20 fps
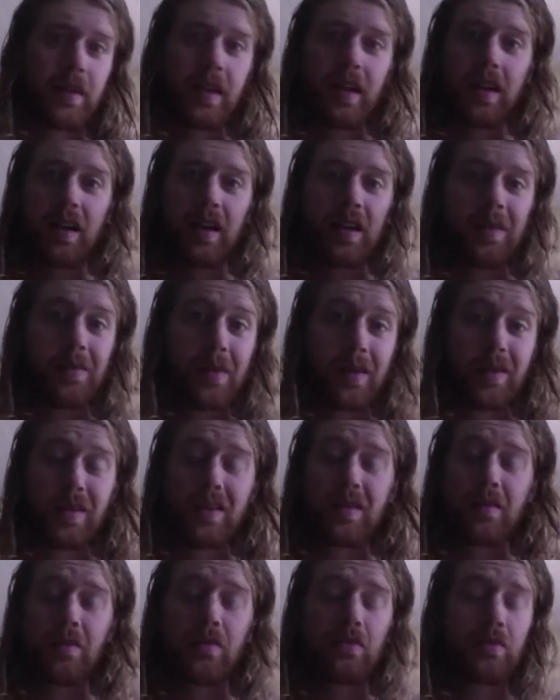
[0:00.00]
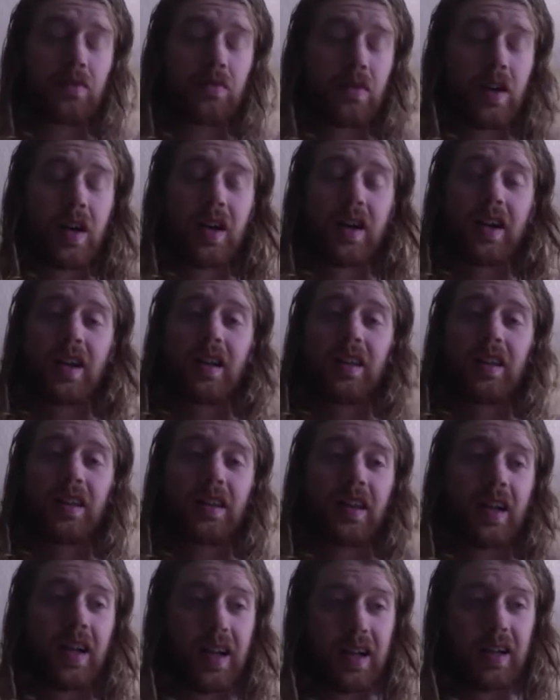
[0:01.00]
They're going to be able to rock the
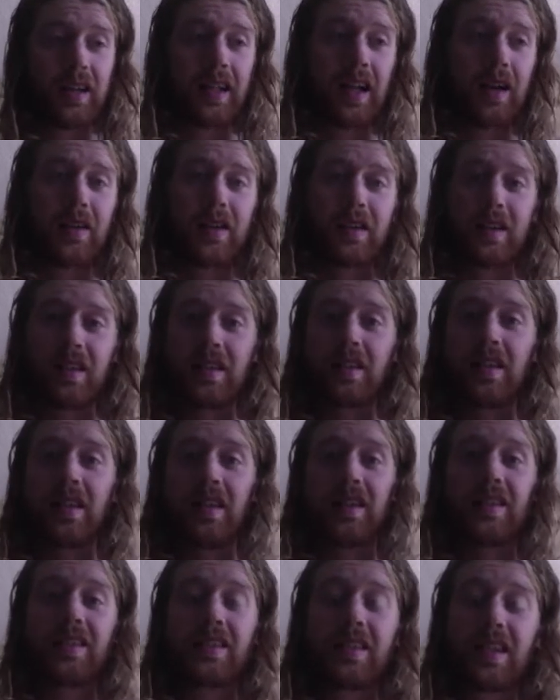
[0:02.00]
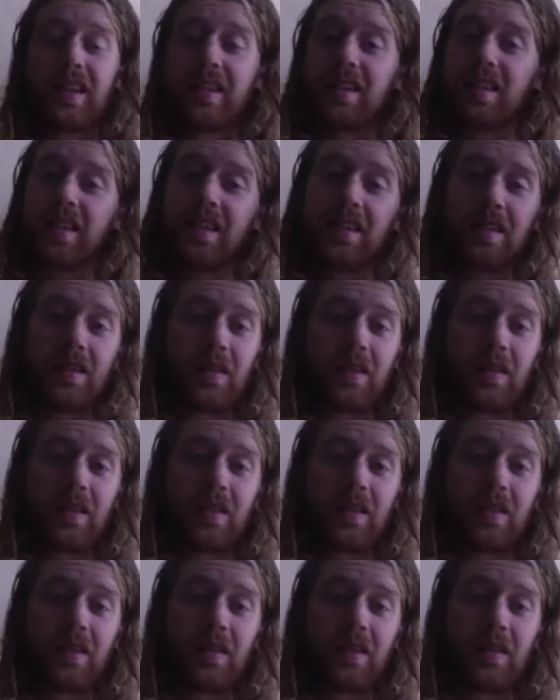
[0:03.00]
hell out into their 60s.